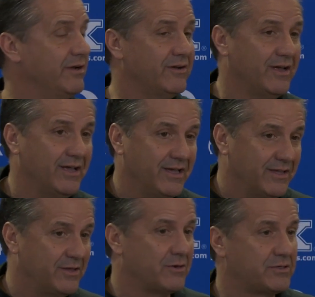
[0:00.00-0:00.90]
They're
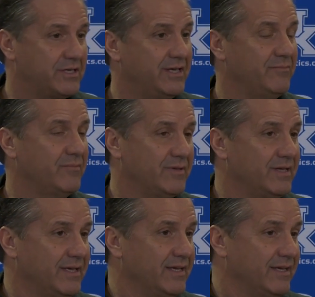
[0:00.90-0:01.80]
they're a
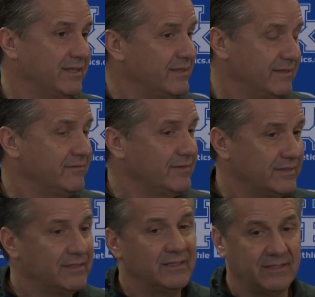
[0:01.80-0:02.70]
team.
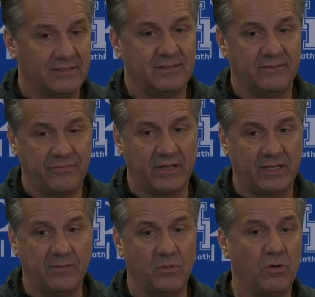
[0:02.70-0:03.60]
It, if
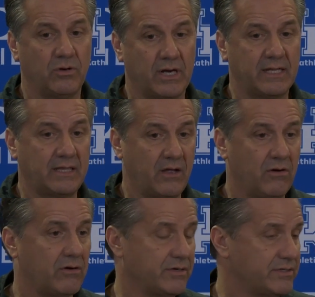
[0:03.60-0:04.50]
they keep going like they
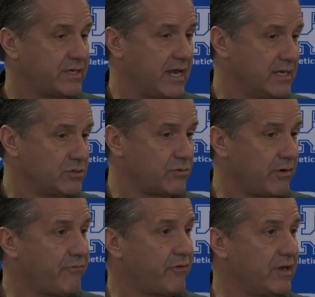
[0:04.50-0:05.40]
are and stay
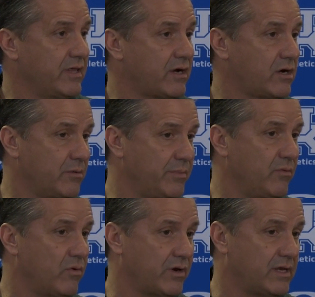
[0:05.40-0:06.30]
injury free, they're going to
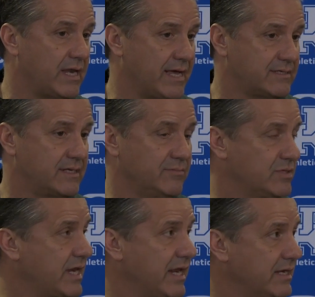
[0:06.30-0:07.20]
be one of the last
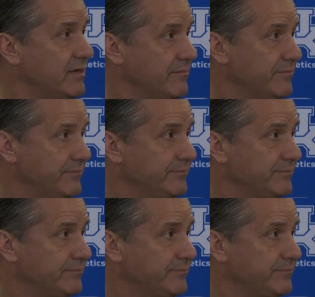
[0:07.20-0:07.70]
teams standing.